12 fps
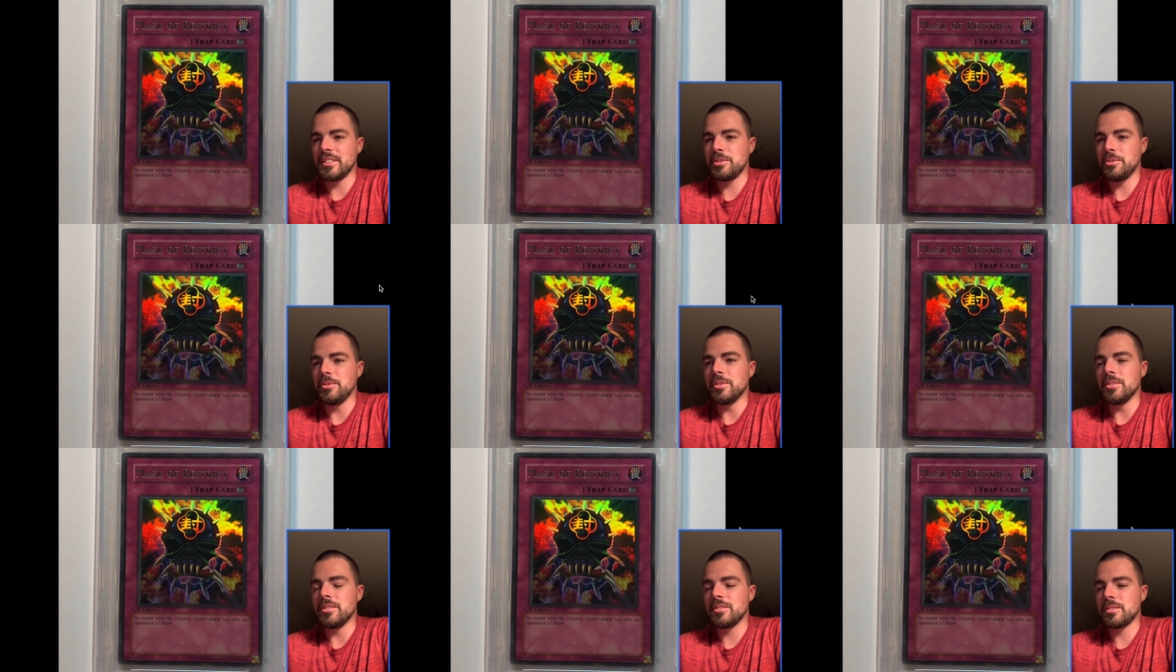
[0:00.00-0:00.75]

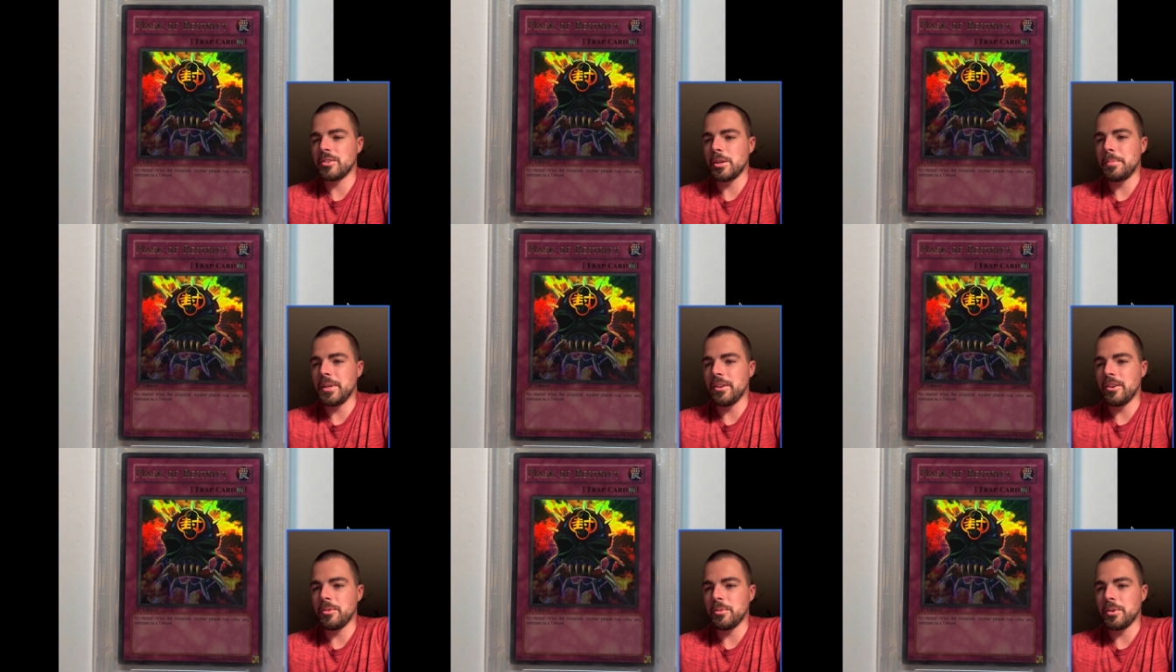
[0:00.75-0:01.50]
cool, creepy
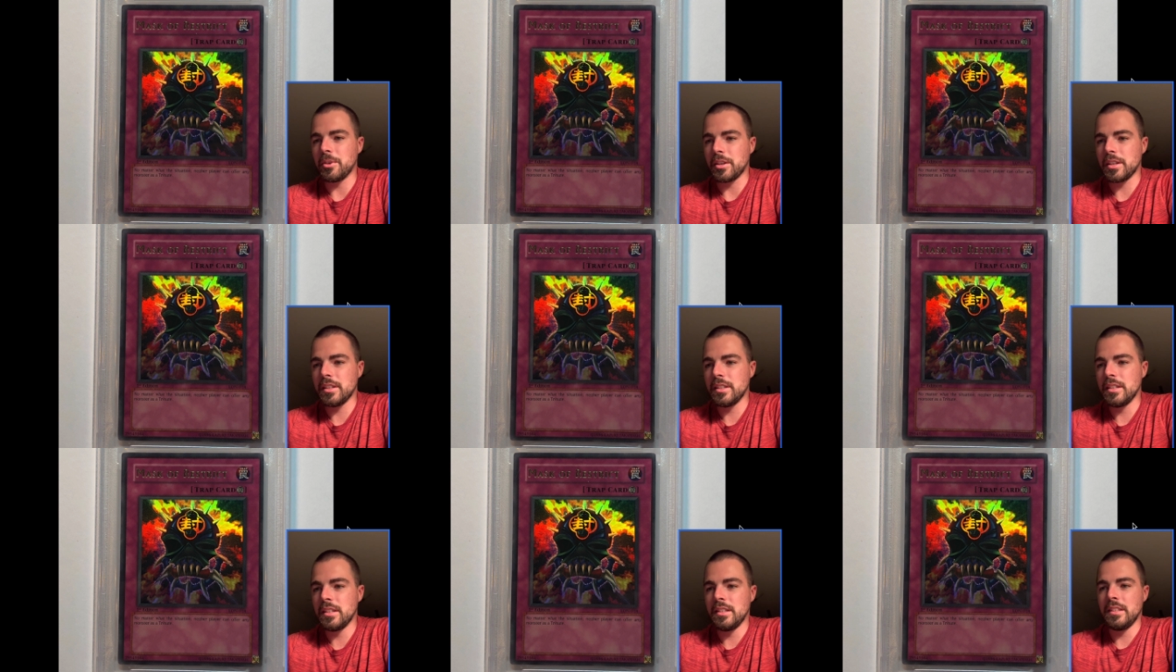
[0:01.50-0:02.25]
artwork,
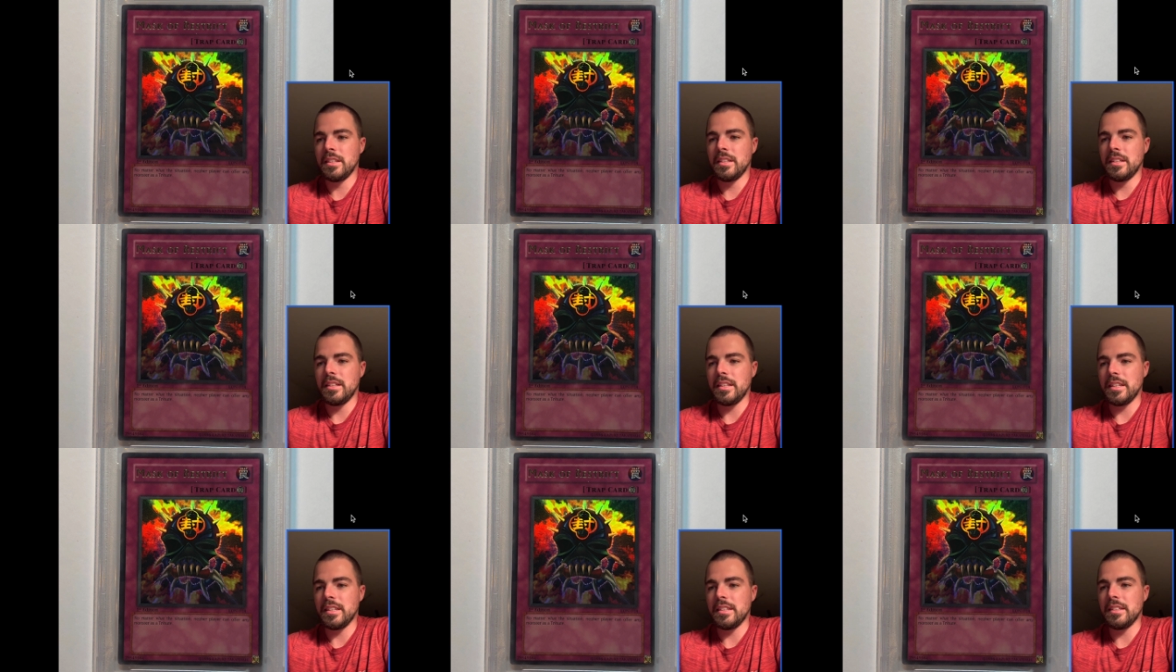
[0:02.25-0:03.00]

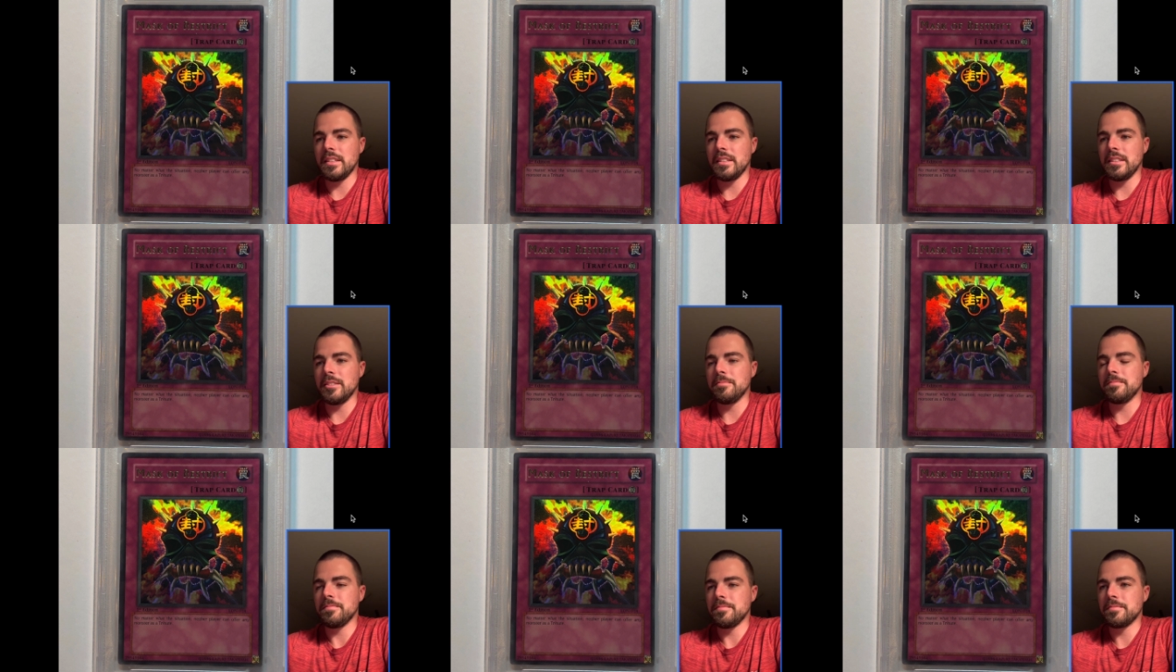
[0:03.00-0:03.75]
and um,
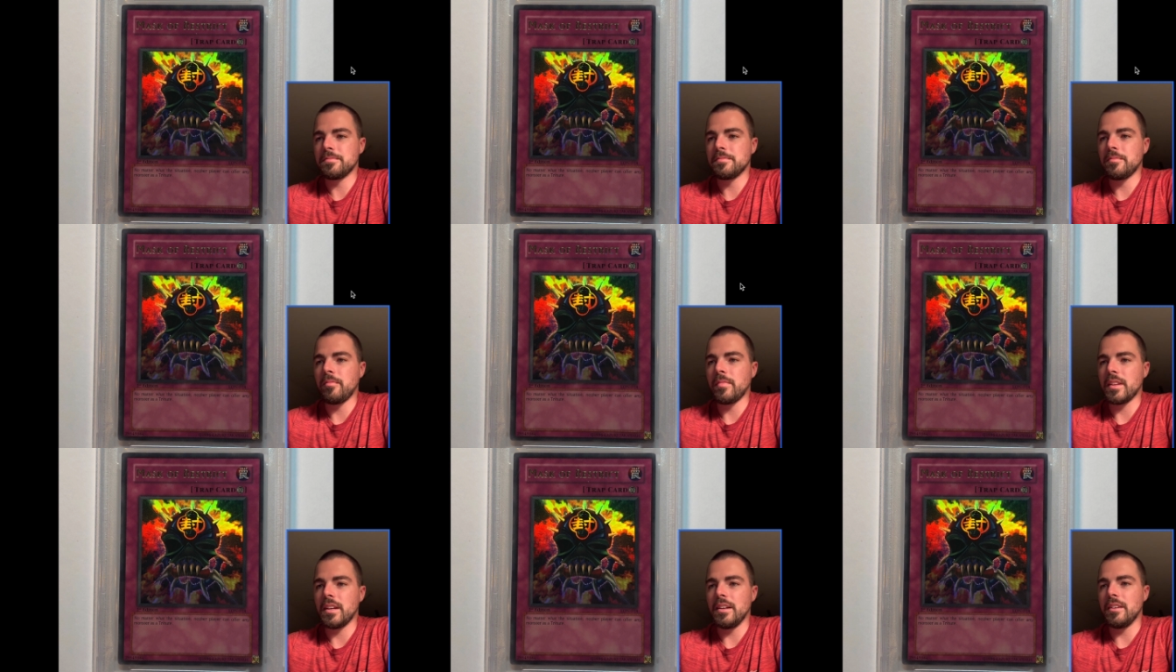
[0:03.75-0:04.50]

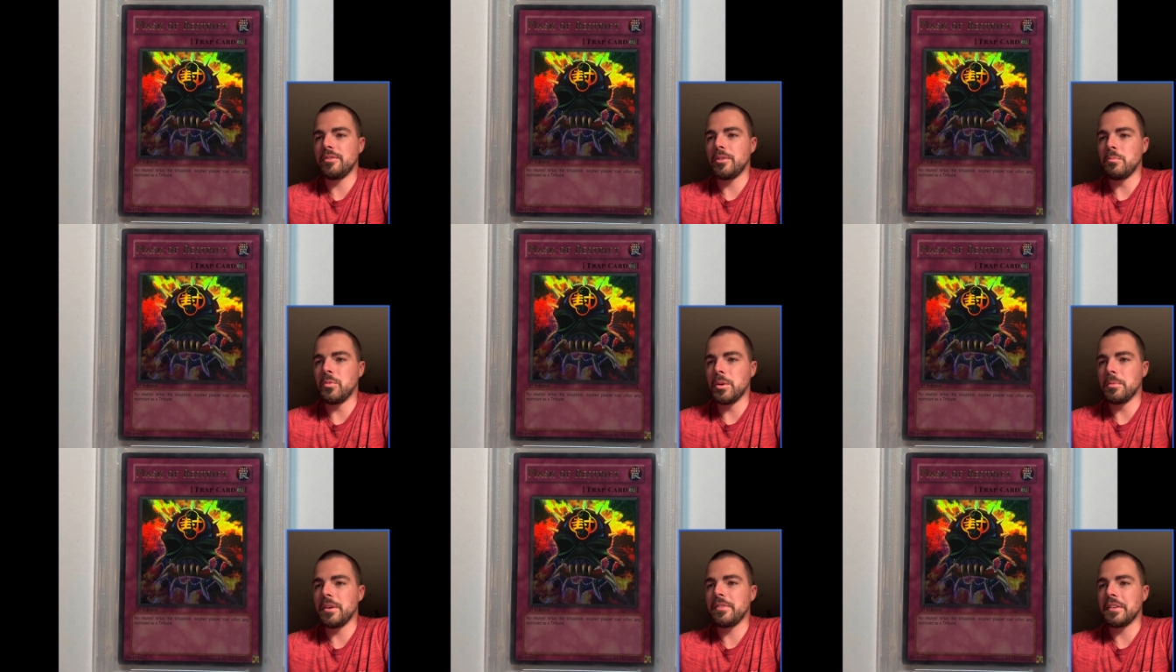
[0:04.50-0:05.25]
uh, from one of
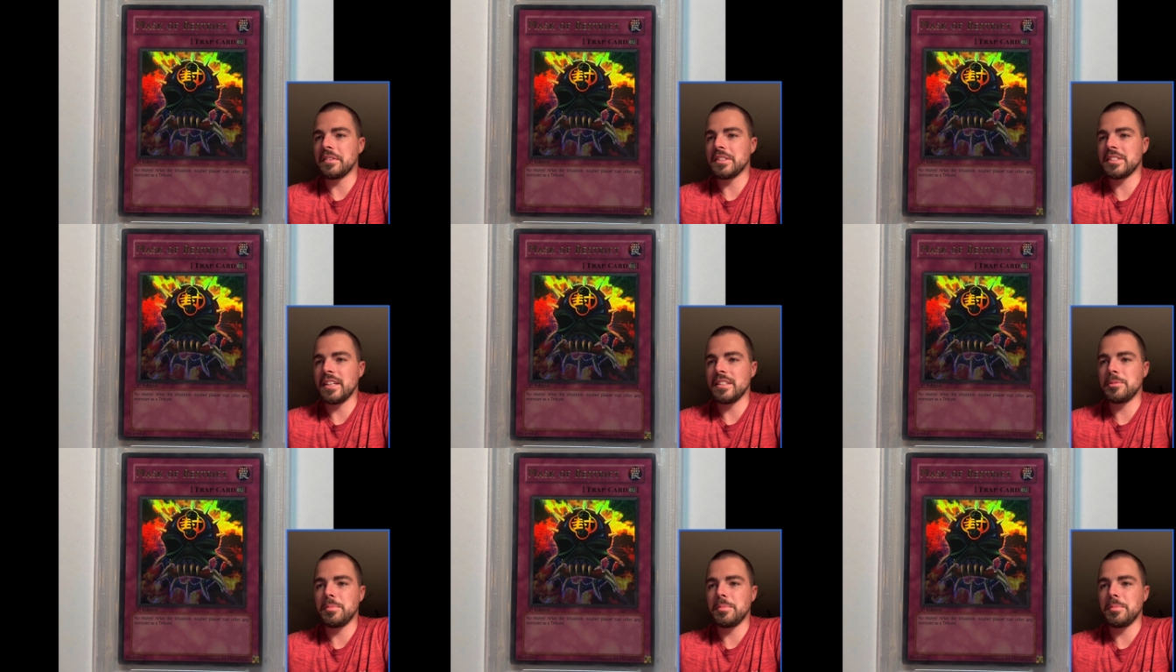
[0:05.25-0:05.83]
my favorite sets